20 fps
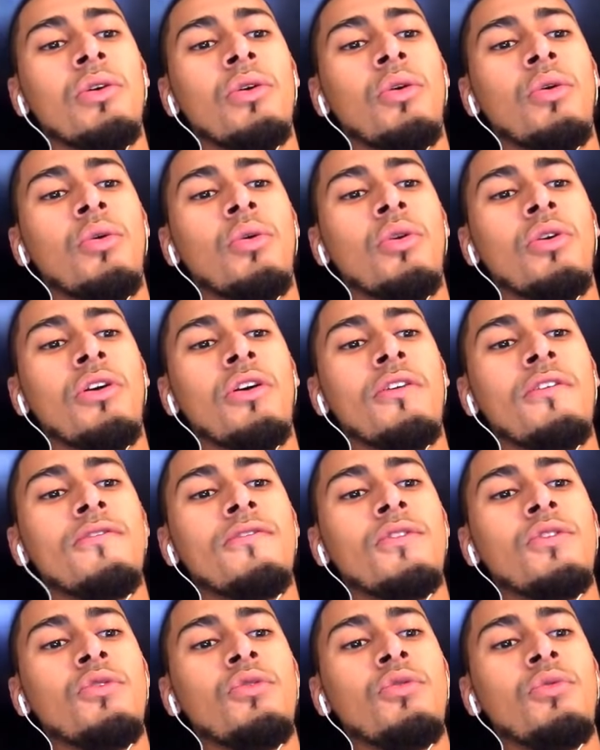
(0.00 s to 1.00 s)
or if
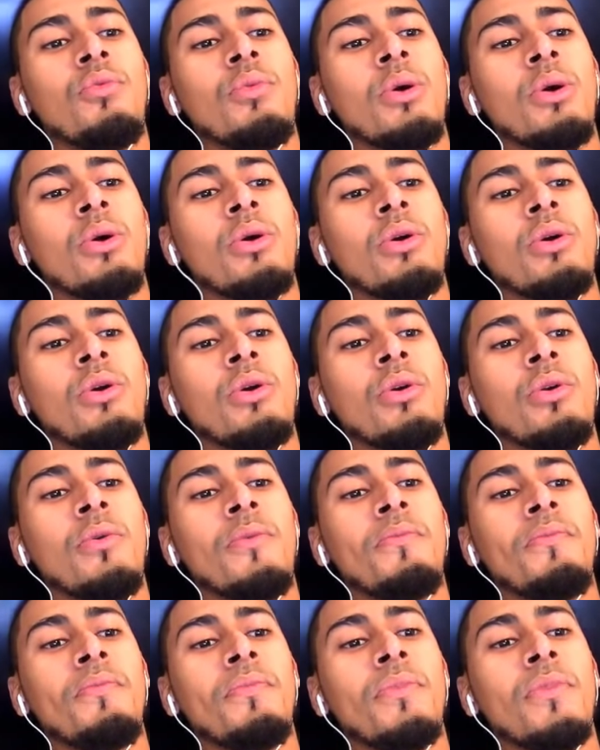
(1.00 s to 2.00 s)
you were
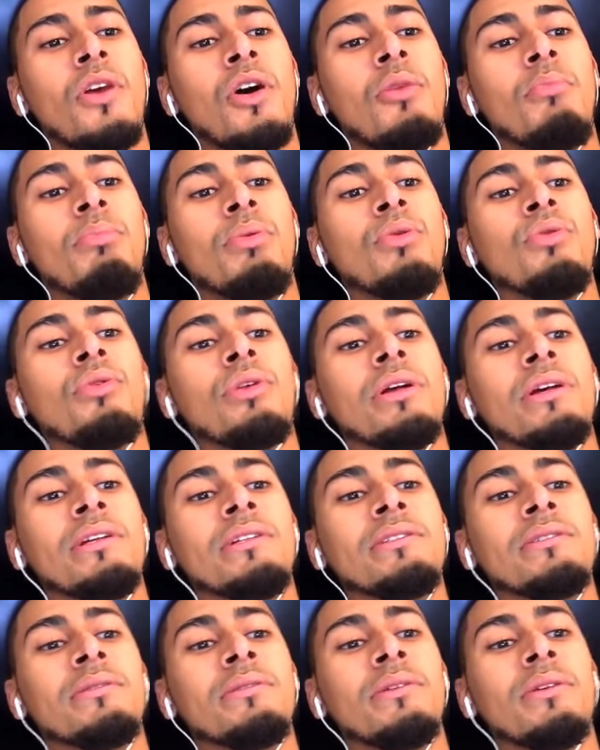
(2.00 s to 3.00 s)
a
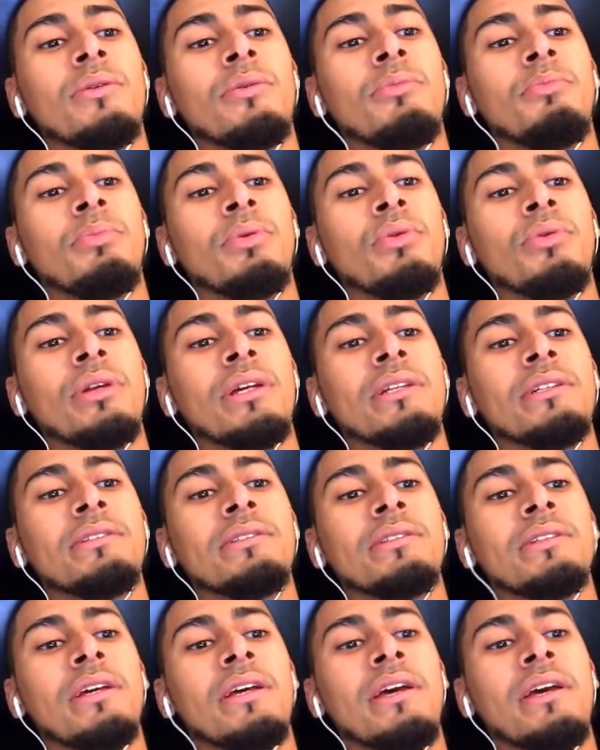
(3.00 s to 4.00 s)

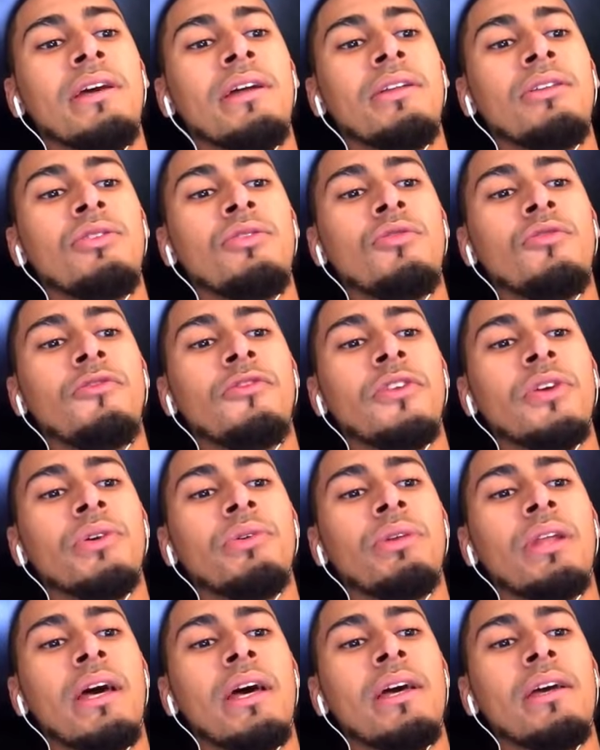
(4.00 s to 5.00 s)
Buddhist and you feel
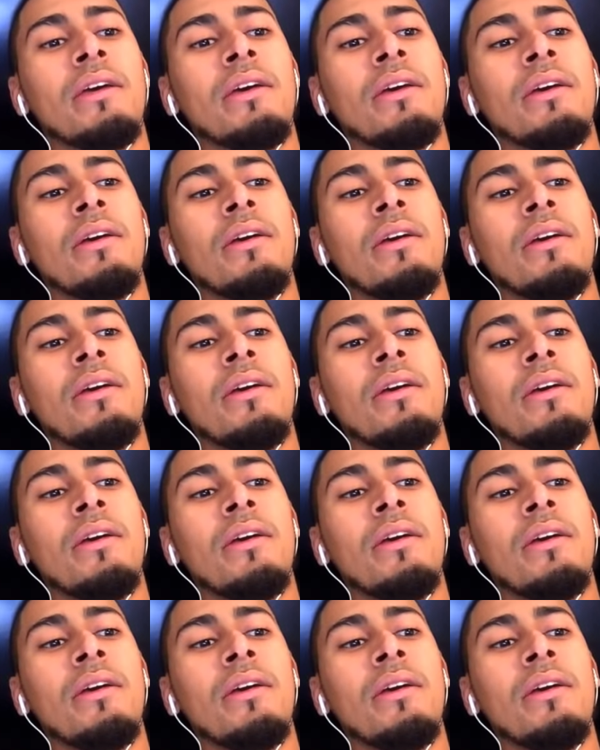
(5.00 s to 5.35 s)
like,